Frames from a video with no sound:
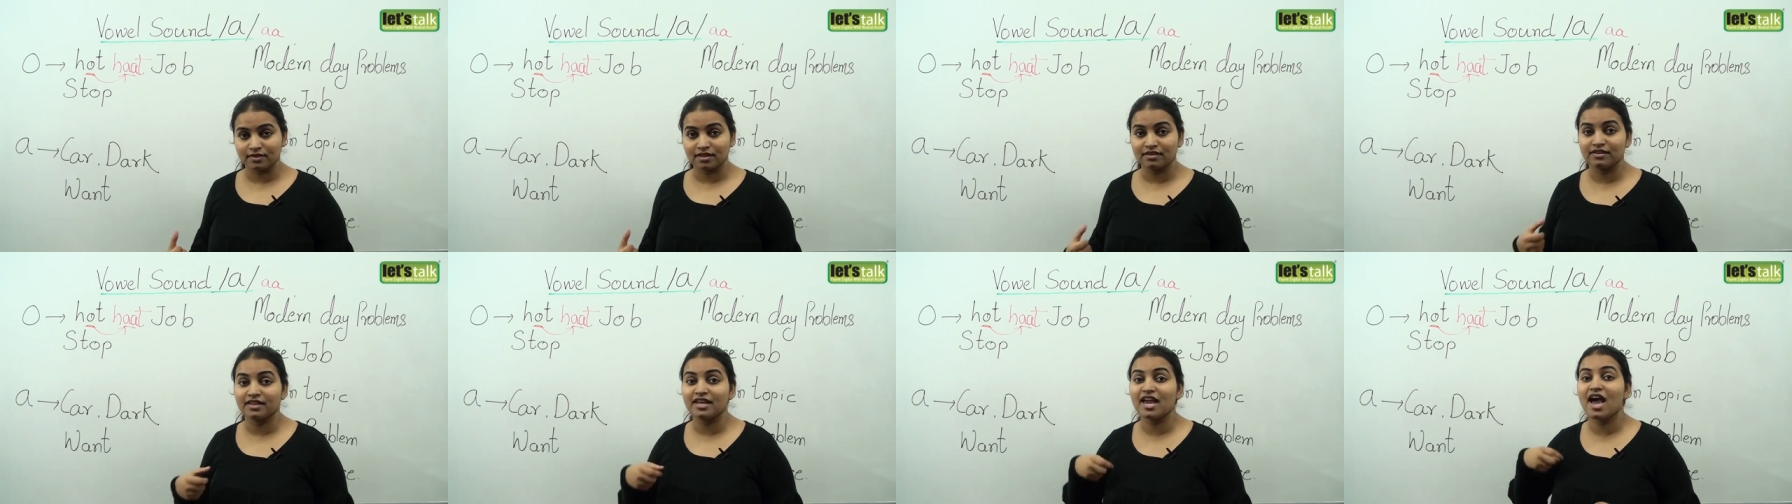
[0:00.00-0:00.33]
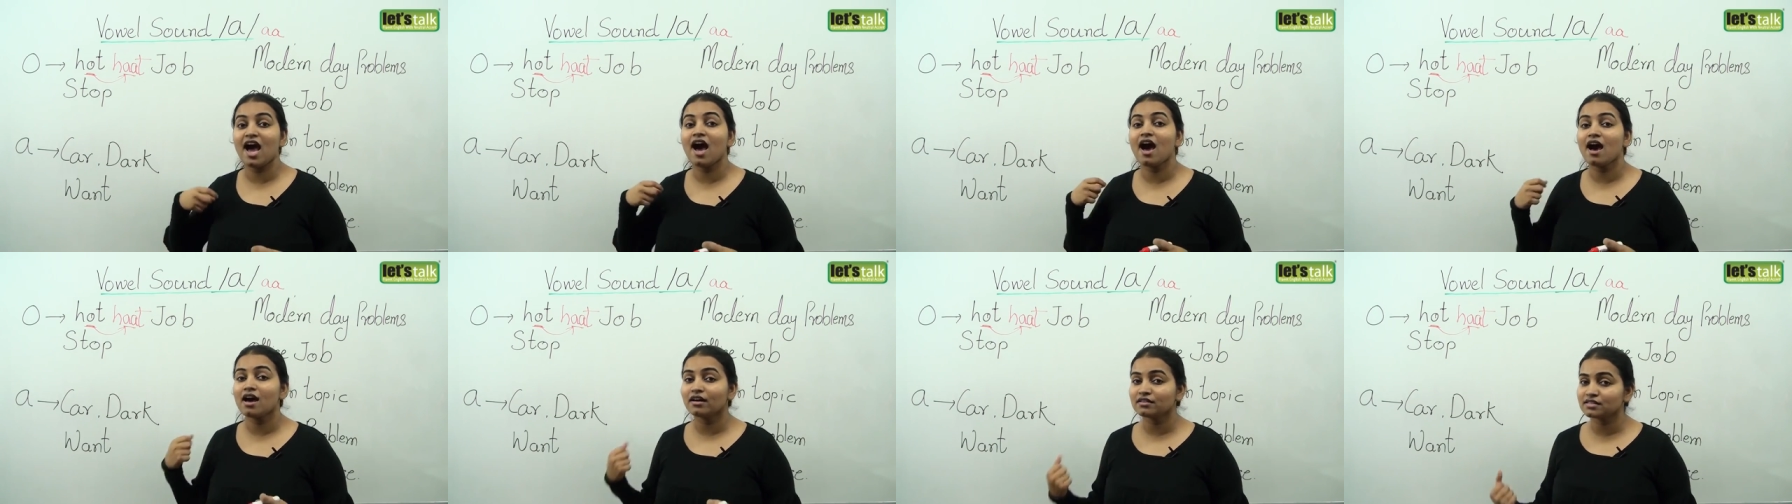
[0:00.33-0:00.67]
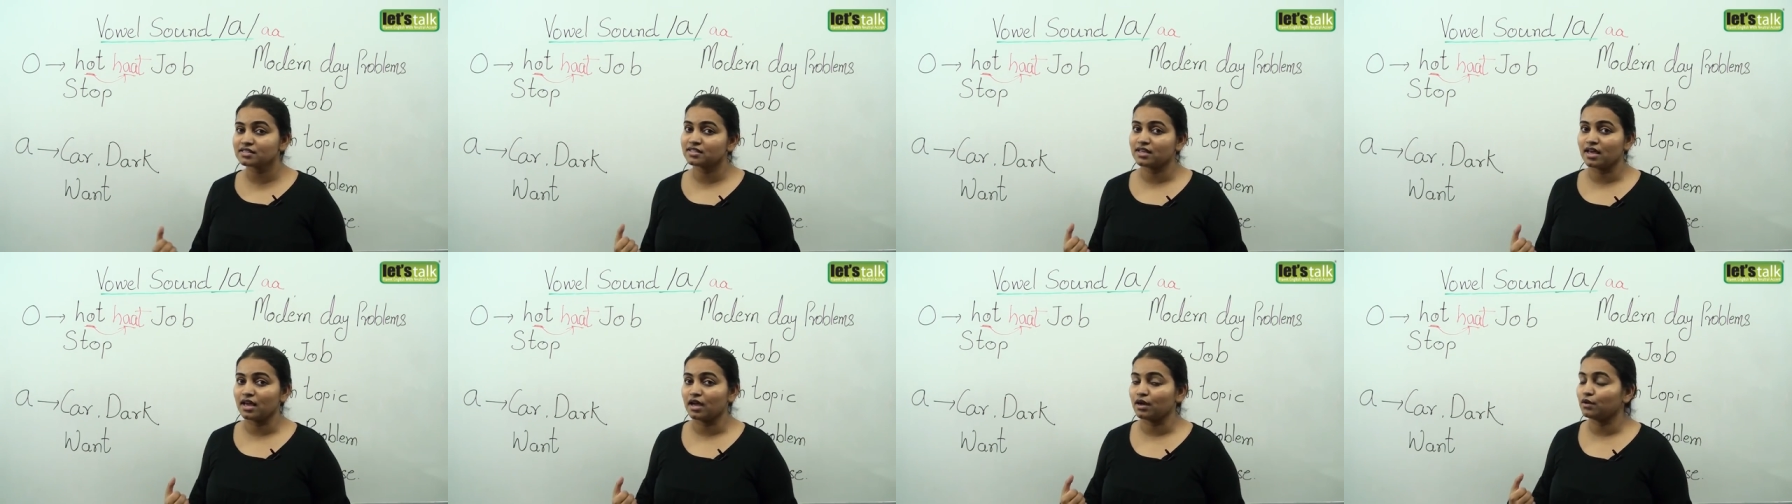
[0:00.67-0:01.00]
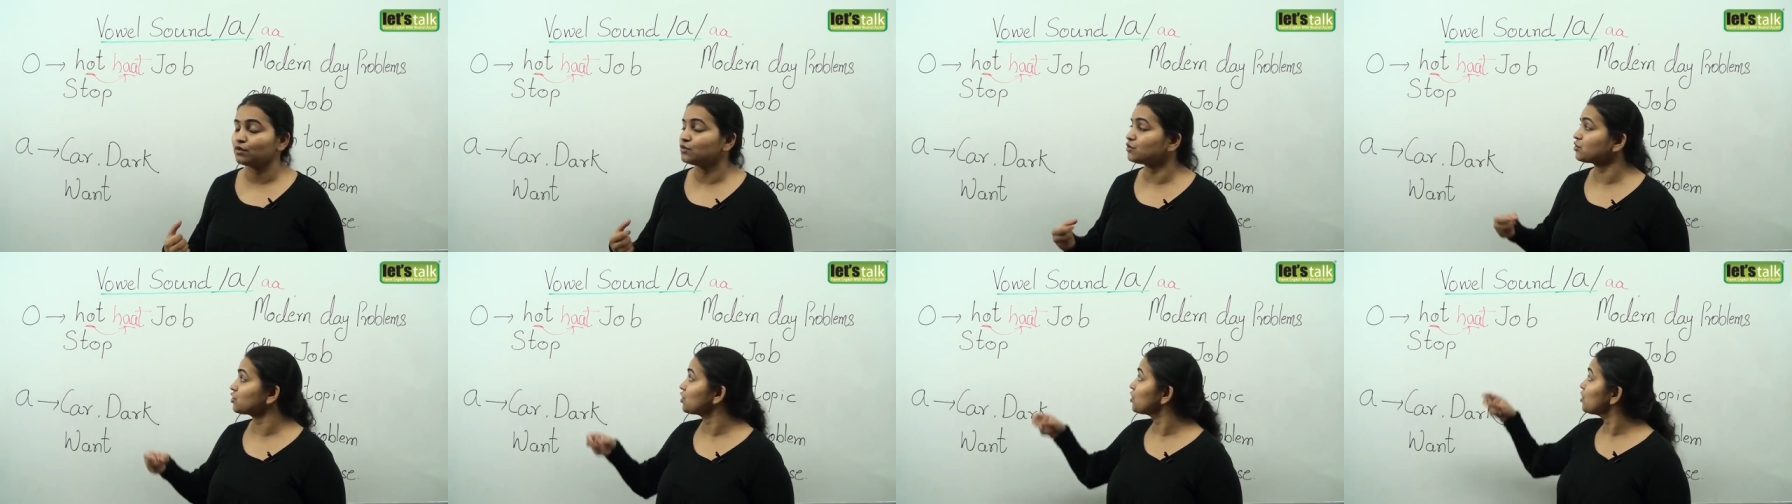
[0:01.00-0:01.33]
the ah
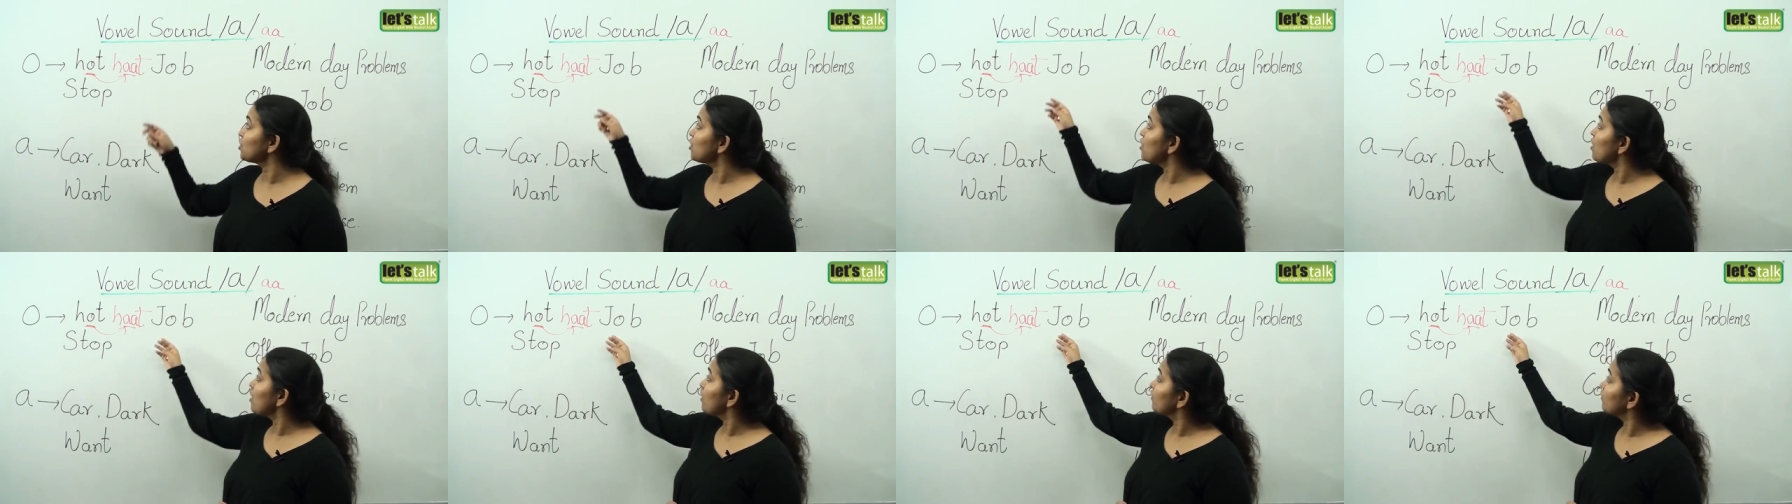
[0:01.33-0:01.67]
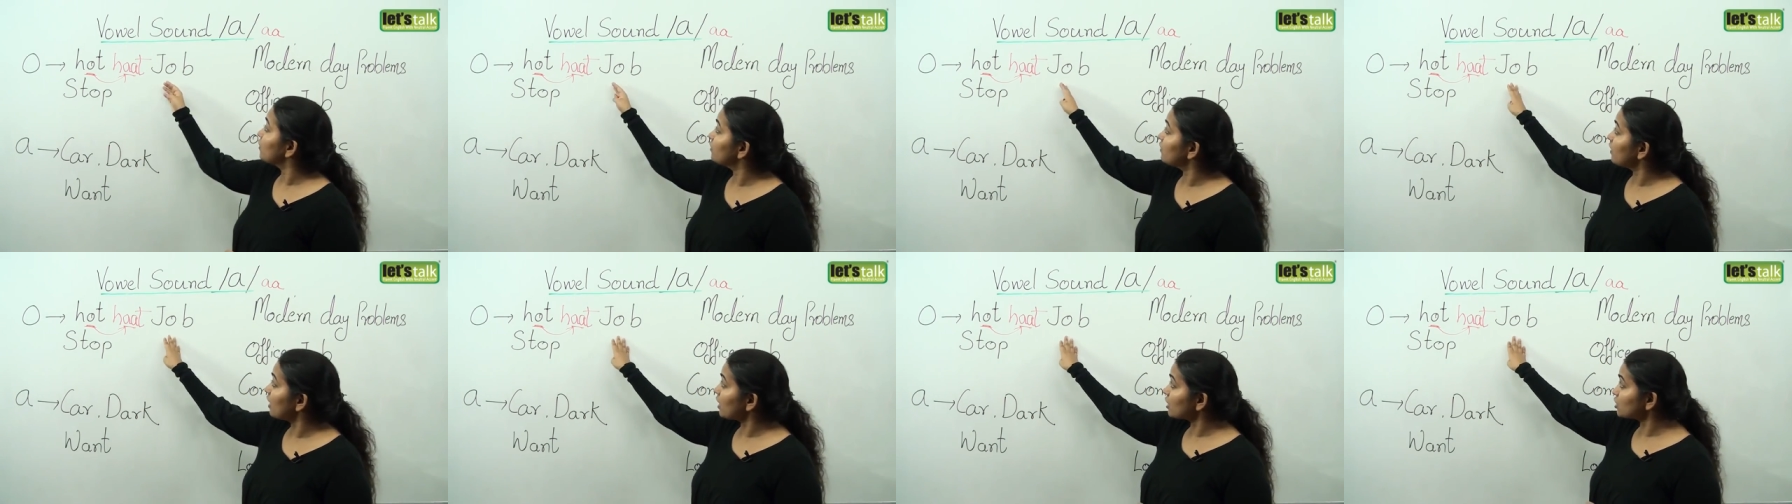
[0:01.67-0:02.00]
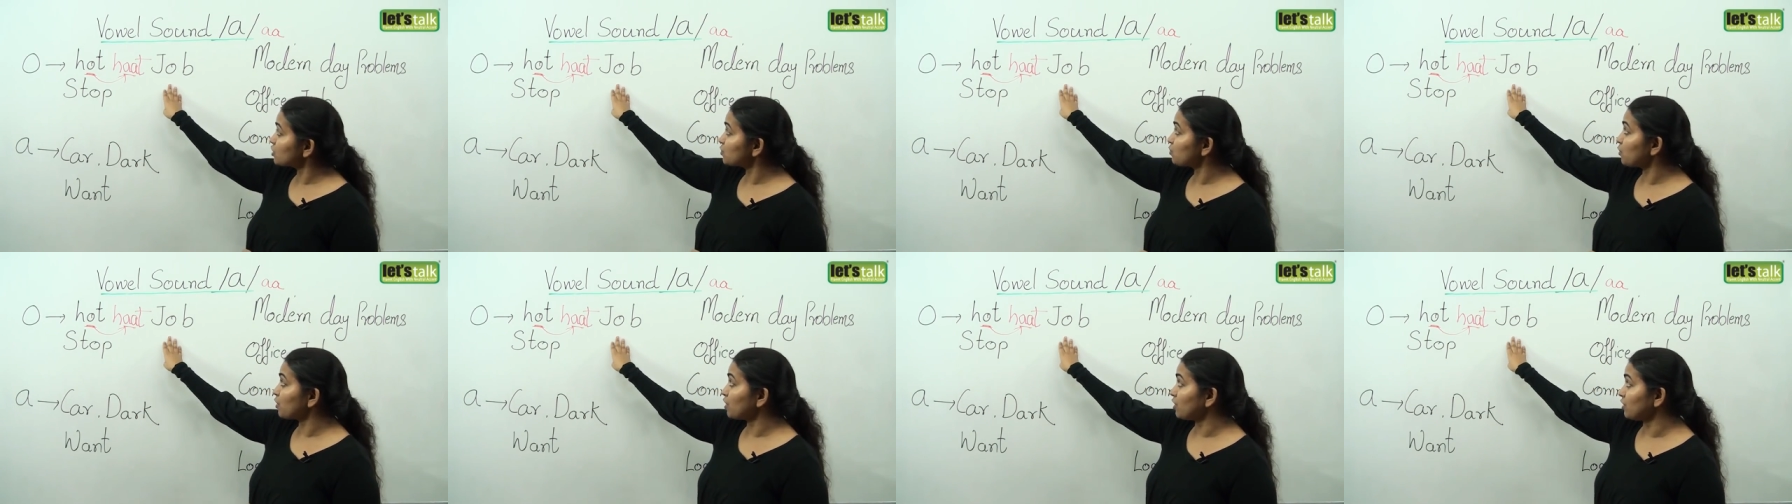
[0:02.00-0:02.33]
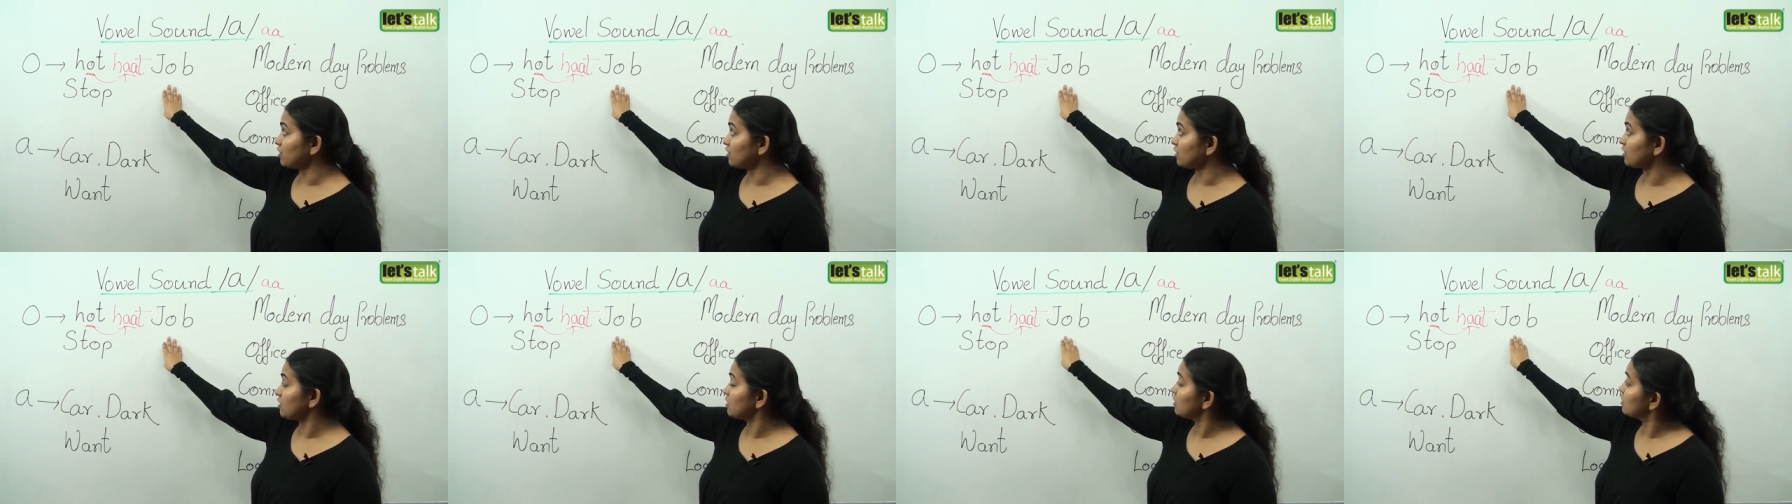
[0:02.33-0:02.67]
sound. The next
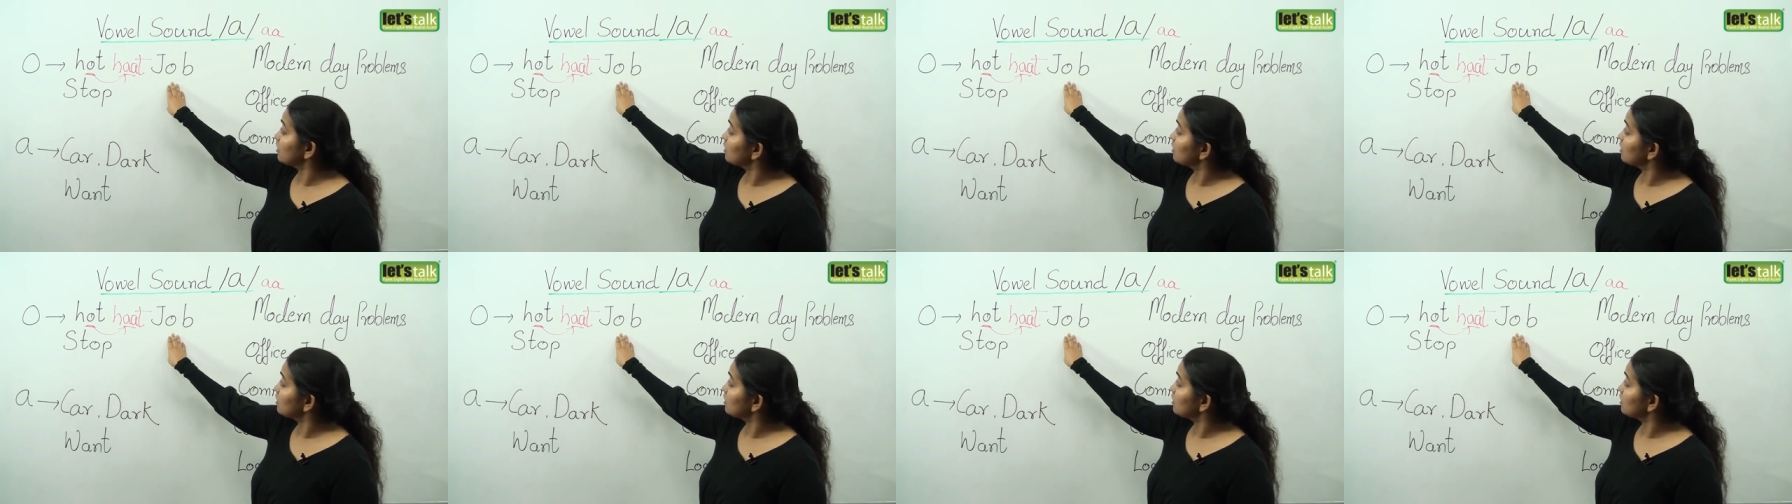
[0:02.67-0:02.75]
word